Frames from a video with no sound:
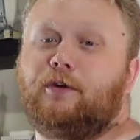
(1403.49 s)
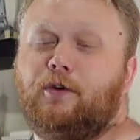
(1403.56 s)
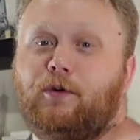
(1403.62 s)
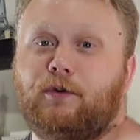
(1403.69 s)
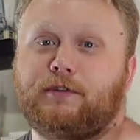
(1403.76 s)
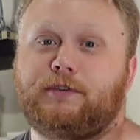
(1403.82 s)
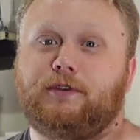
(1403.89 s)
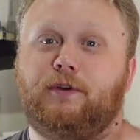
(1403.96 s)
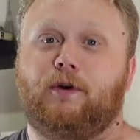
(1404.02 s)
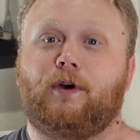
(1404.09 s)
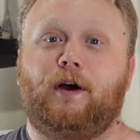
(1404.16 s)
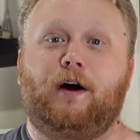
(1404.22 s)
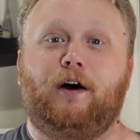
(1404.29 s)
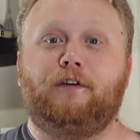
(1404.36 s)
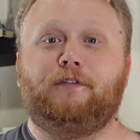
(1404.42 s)
cool store
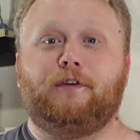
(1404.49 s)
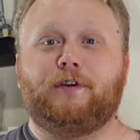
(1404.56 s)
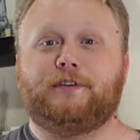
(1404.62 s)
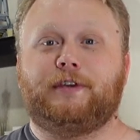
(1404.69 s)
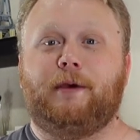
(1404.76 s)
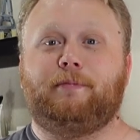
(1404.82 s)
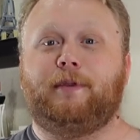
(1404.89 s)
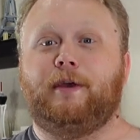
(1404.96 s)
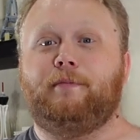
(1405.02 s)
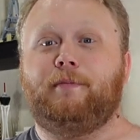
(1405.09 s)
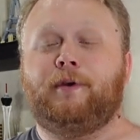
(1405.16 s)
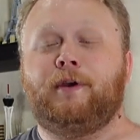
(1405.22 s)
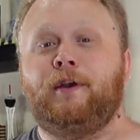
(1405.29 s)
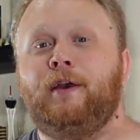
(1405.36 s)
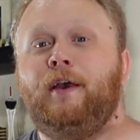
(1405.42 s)
haul for
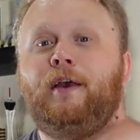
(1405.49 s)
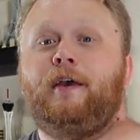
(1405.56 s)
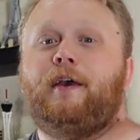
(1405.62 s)
September.